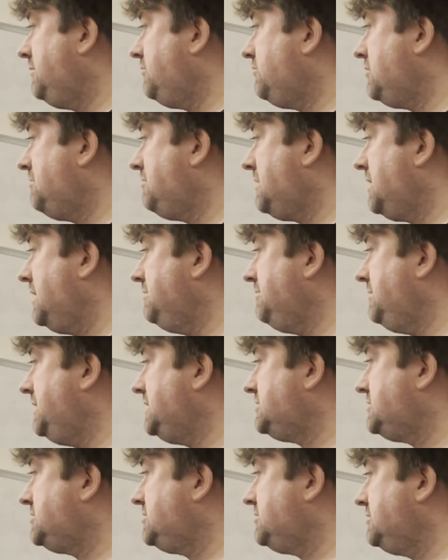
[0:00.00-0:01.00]
Remind me
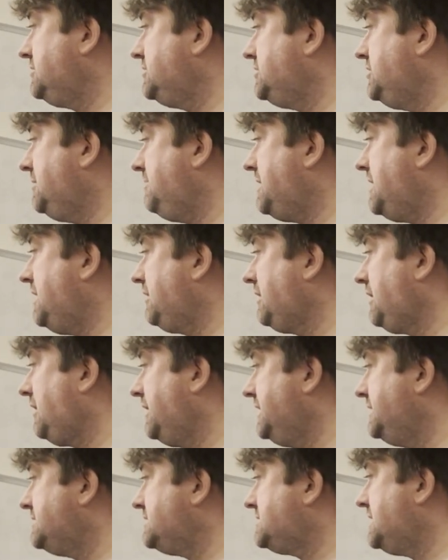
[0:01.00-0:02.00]
to talk to you about
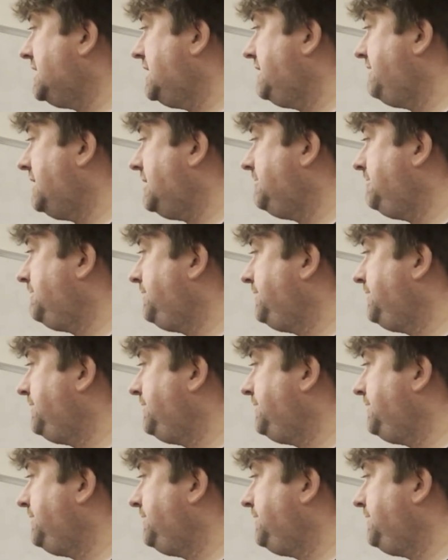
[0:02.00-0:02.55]
client server.